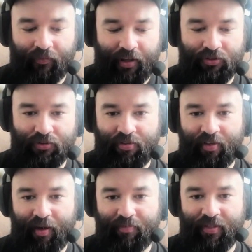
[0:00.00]
and do the
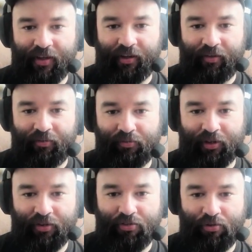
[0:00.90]
same thing. We're
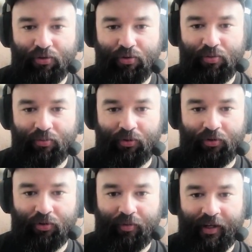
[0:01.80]
going to zoom
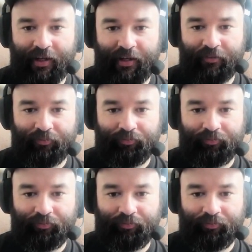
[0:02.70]
all the way out,